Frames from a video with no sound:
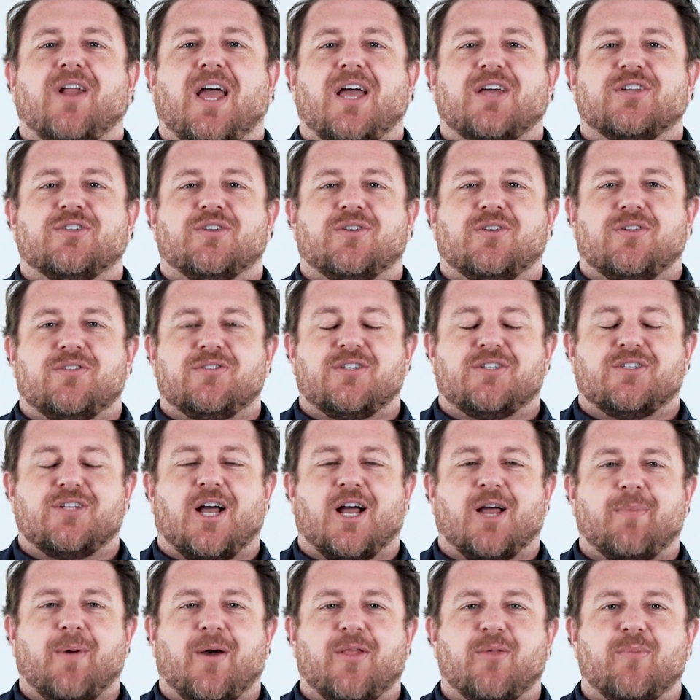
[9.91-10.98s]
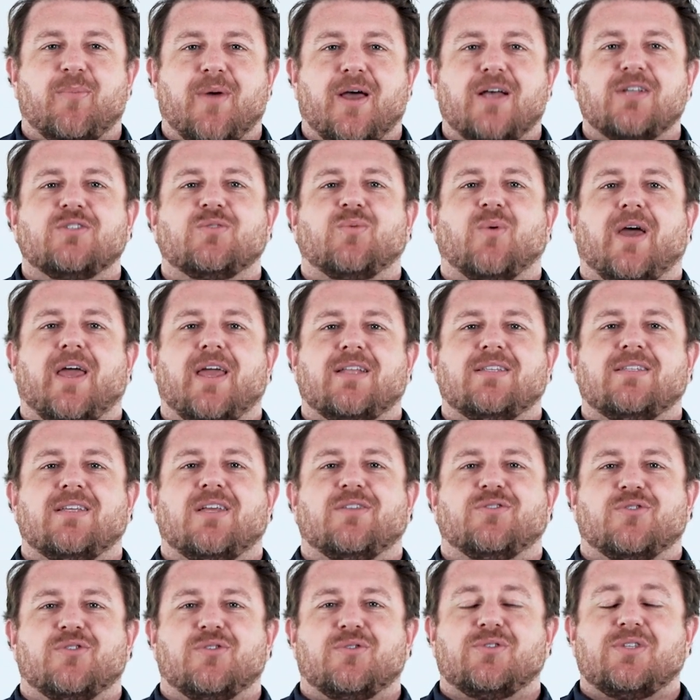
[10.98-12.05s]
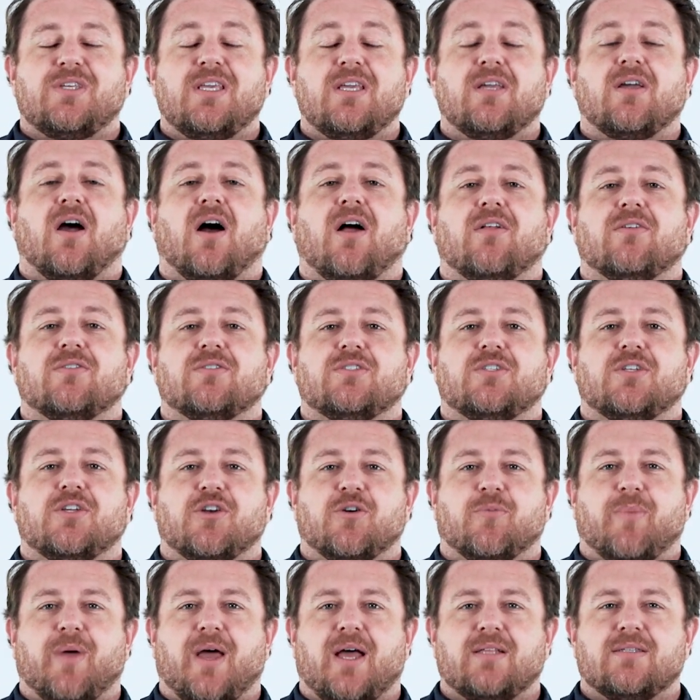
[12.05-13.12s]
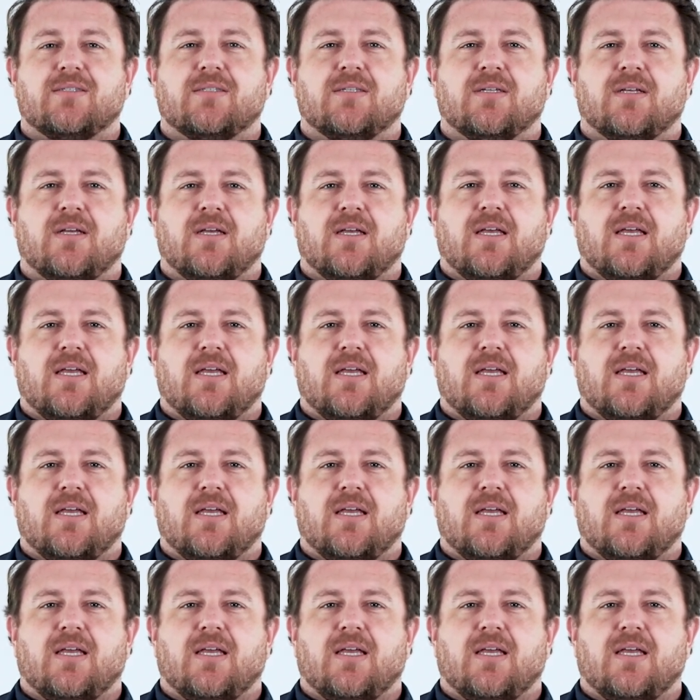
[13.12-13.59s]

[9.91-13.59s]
International to talk about the best way to introduce e-collars to your pets.